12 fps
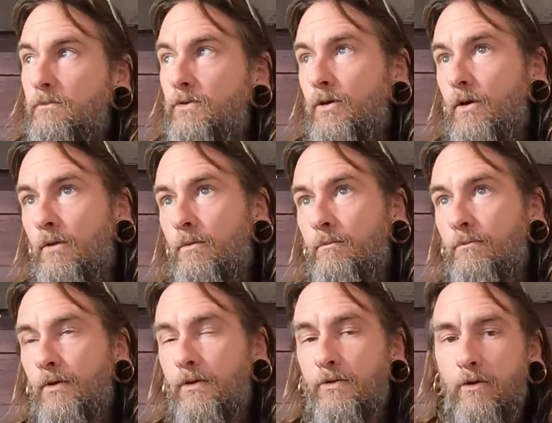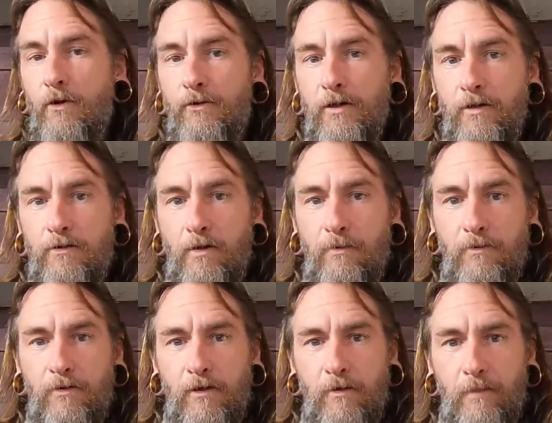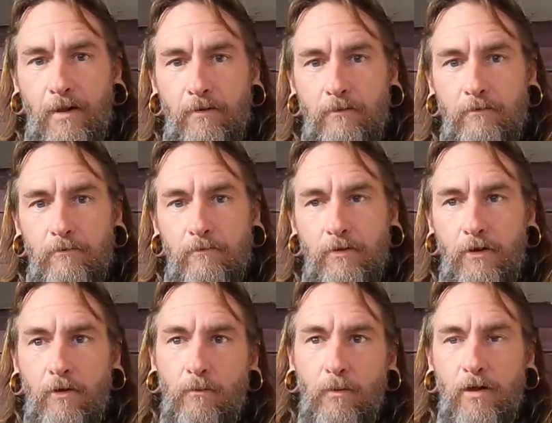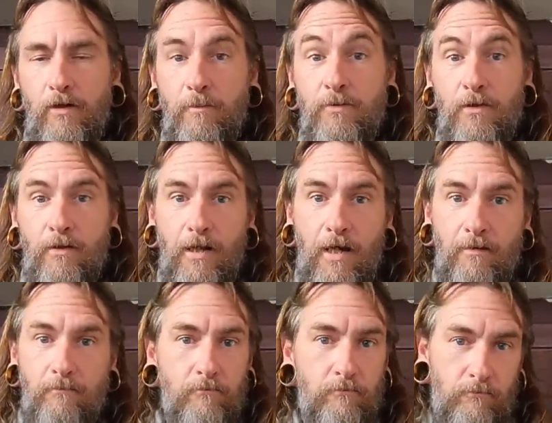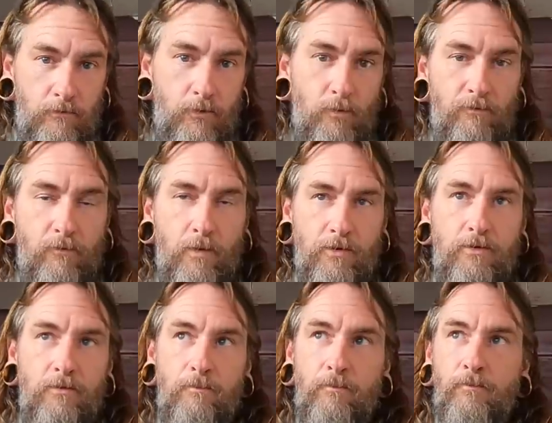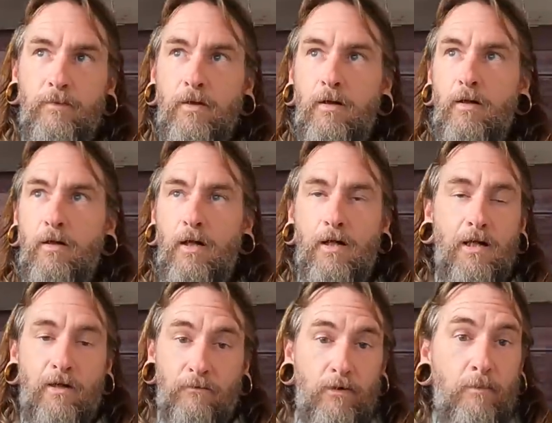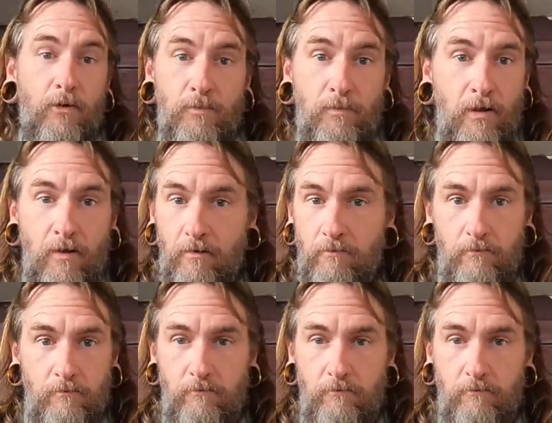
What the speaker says: So, those are all things you have to think about, you know, when it comes to that sort of question. And again, for the most part,